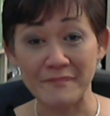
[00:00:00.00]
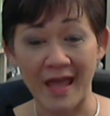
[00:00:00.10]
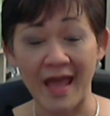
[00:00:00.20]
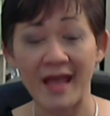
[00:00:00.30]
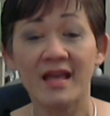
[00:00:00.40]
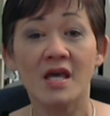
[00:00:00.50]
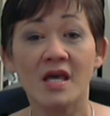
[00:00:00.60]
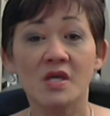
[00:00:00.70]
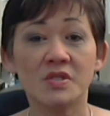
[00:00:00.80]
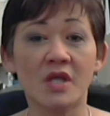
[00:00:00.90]
okay?
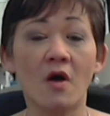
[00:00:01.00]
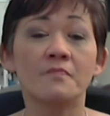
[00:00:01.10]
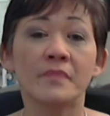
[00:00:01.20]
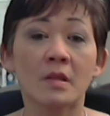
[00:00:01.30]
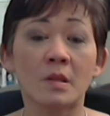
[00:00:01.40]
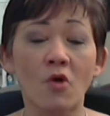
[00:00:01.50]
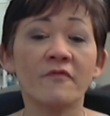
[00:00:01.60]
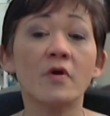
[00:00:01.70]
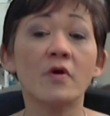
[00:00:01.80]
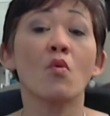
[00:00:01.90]
So look
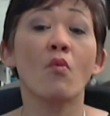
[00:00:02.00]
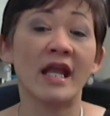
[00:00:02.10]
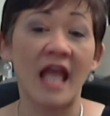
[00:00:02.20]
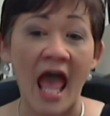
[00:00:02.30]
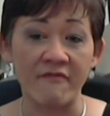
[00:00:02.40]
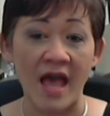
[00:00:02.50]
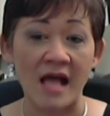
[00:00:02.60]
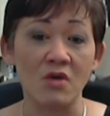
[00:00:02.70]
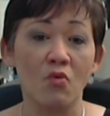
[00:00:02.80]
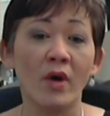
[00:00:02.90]
for a way to add
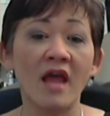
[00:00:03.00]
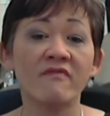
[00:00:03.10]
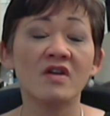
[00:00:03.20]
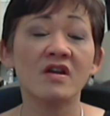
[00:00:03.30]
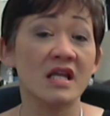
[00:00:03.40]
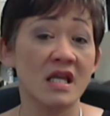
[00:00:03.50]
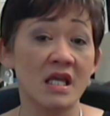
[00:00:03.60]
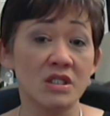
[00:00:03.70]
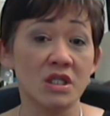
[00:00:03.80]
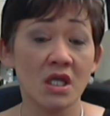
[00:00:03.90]
value. Whatever it
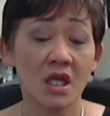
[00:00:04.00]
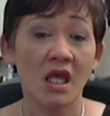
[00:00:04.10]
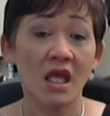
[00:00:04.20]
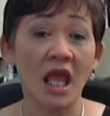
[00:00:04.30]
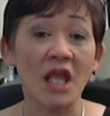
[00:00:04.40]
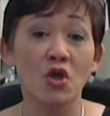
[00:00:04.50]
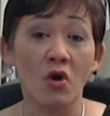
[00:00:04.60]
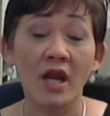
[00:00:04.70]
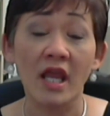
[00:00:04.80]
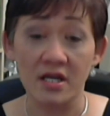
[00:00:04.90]
is in
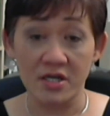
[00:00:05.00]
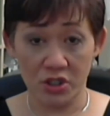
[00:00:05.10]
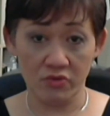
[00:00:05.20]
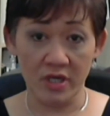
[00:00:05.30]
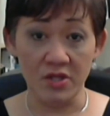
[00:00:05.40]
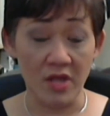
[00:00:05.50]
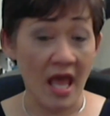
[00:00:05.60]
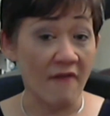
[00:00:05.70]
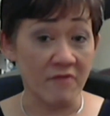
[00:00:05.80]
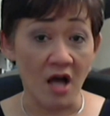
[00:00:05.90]
your industry that you
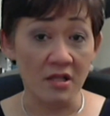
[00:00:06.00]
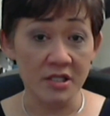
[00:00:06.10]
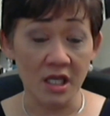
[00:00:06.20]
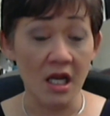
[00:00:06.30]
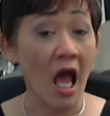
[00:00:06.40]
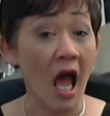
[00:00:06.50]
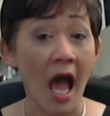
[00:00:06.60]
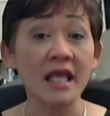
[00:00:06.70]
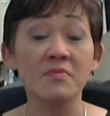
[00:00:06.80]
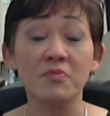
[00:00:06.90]
have knowledge in,
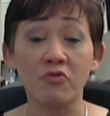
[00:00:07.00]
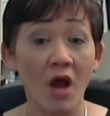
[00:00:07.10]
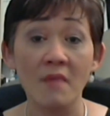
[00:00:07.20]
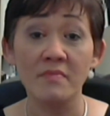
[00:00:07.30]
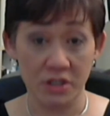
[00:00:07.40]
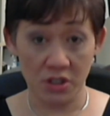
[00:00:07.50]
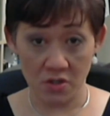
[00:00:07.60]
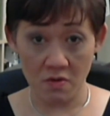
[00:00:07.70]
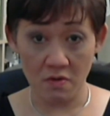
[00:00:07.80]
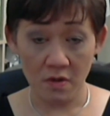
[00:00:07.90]
I can promise
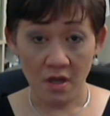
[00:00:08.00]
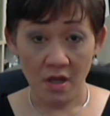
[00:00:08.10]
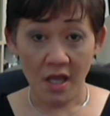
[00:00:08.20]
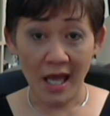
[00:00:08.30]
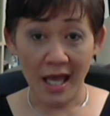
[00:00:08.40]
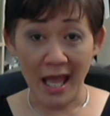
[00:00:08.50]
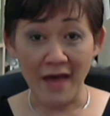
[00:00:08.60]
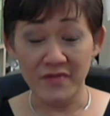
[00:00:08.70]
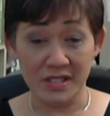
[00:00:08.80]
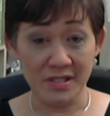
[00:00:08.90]
you, I
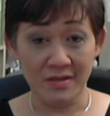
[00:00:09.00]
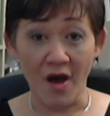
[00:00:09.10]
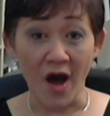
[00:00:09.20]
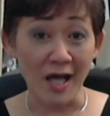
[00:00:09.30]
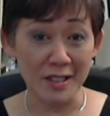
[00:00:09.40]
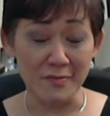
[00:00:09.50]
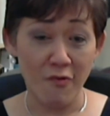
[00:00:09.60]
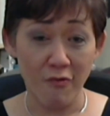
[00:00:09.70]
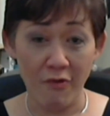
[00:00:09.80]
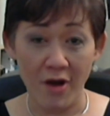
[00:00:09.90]
have this awesome
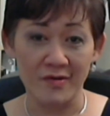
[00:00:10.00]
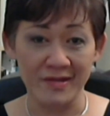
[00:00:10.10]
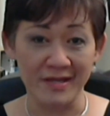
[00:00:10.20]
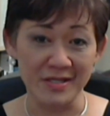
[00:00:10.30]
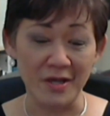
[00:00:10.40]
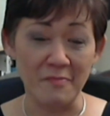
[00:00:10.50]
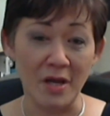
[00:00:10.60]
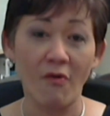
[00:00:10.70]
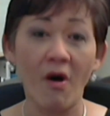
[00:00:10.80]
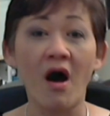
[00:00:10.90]
quote that is on
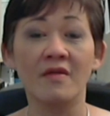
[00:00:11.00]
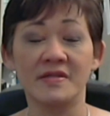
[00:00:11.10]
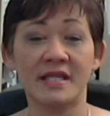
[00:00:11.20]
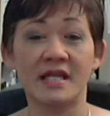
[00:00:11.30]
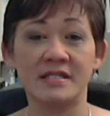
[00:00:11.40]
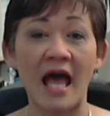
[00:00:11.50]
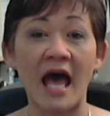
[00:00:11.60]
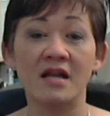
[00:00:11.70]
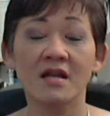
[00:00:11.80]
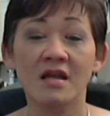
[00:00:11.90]
my wall that says that